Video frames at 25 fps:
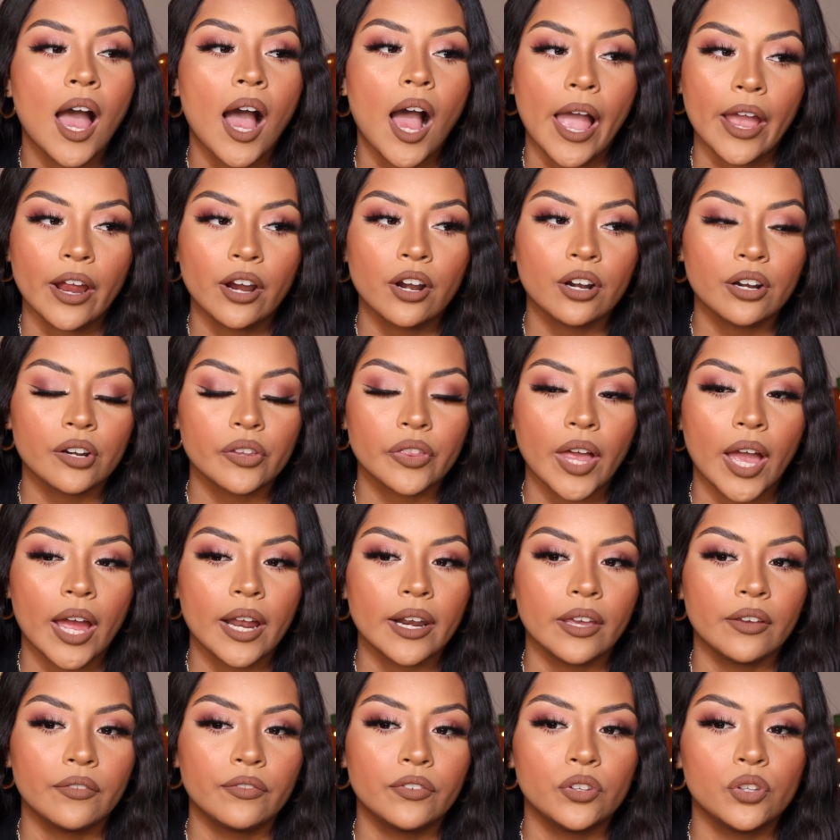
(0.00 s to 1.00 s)
I heard
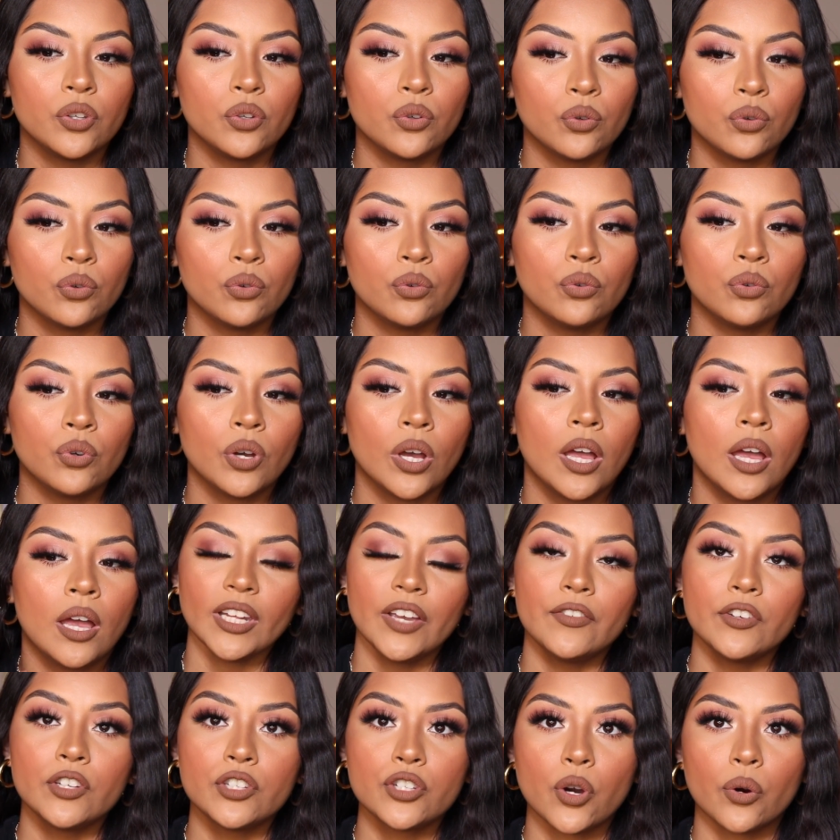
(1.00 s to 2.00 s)
that if you
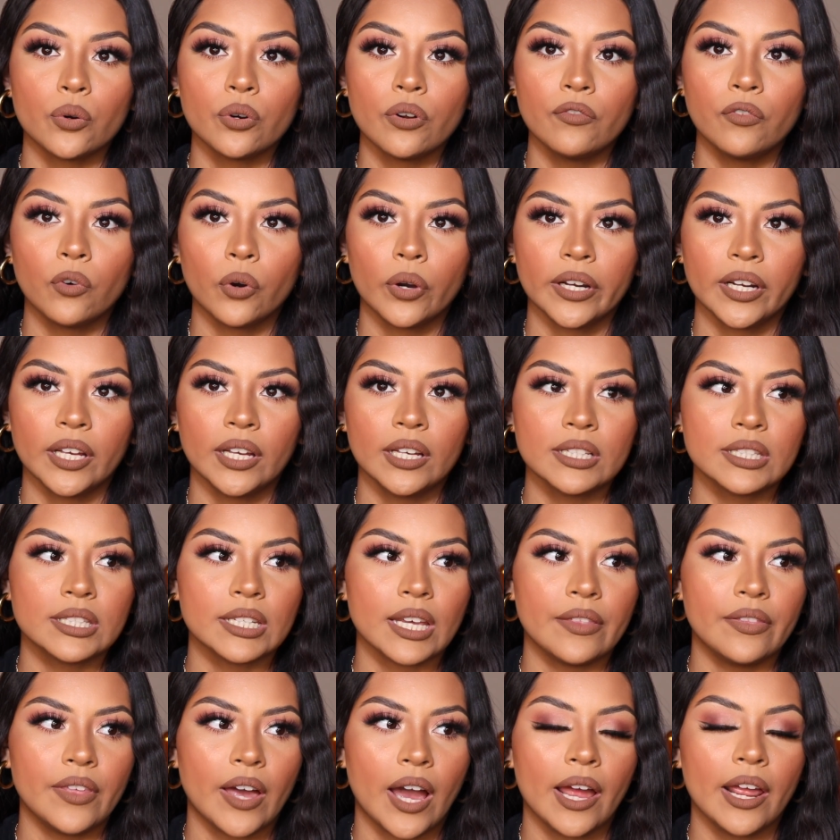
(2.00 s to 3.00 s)
don't avoid it,
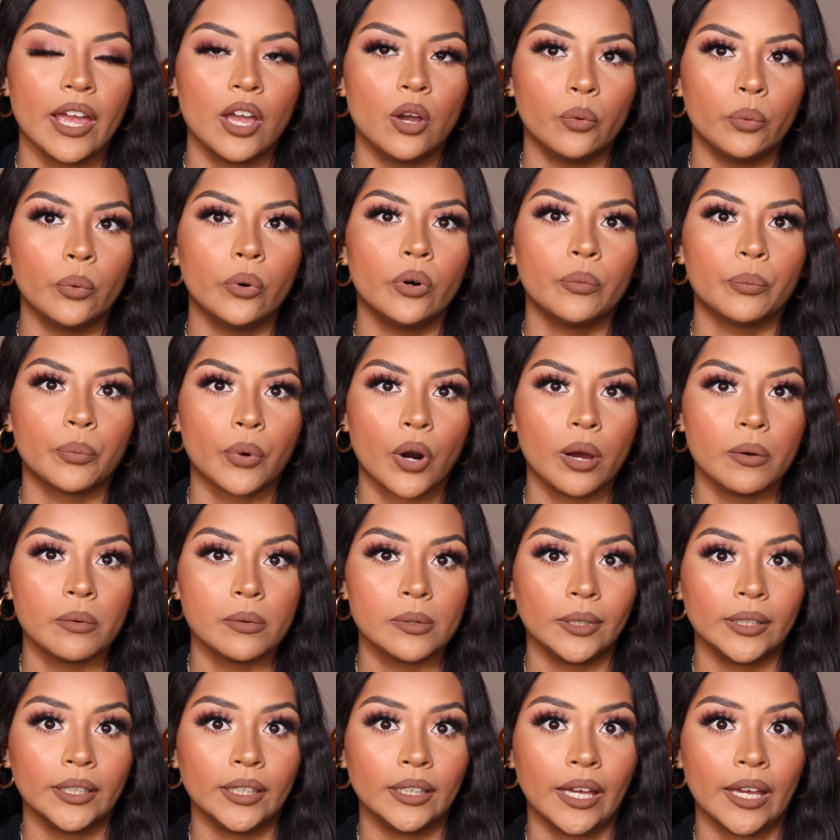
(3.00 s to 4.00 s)
that it will
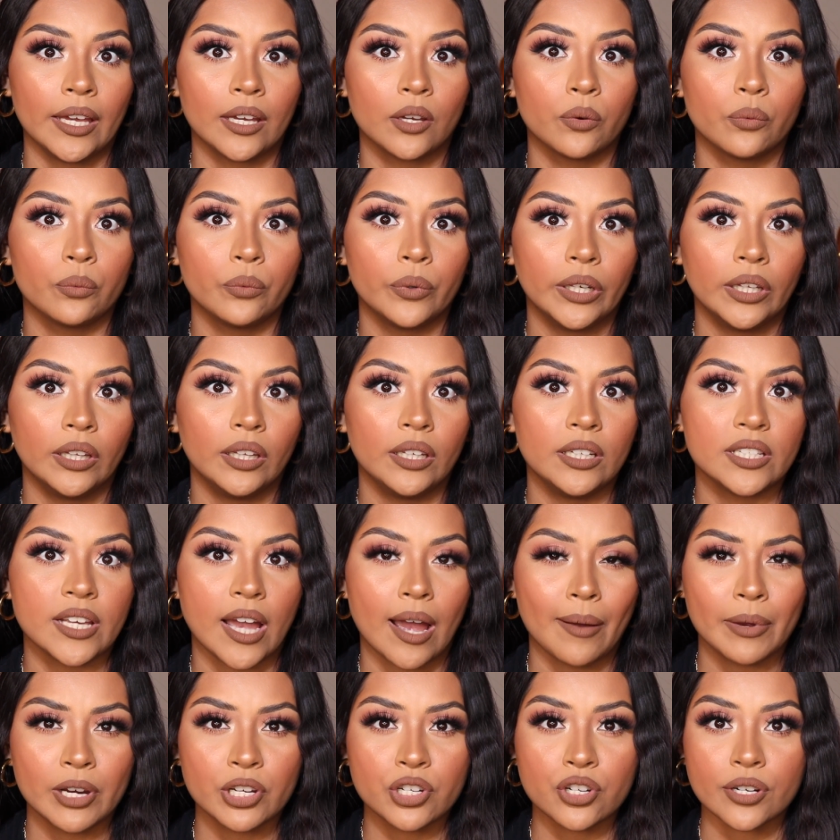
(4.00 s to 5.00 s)
probably like really
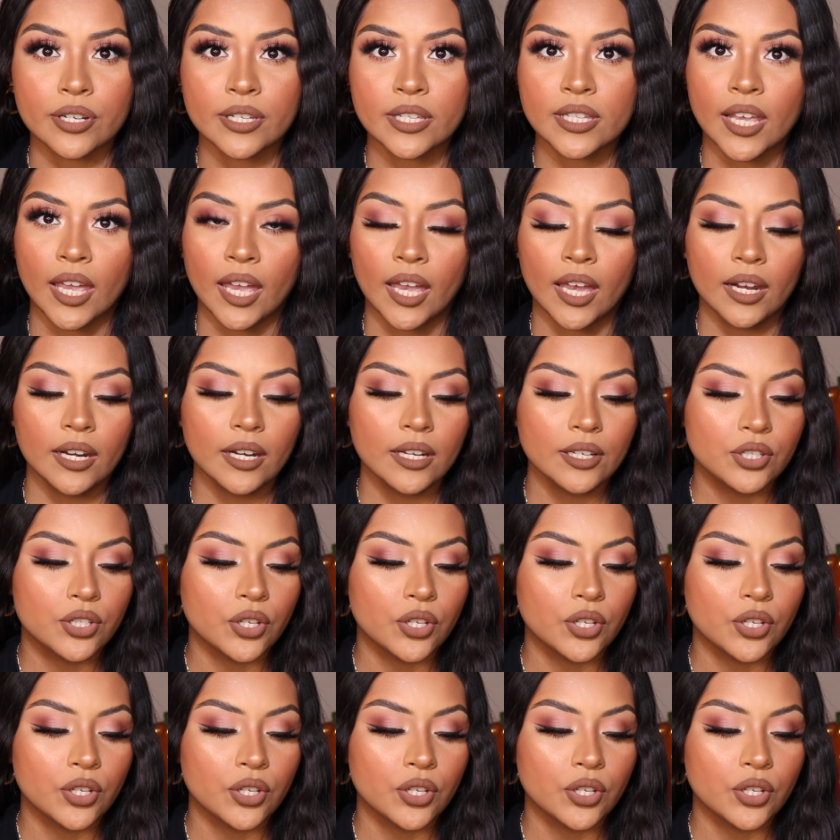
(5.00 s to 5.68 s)
damage your skin.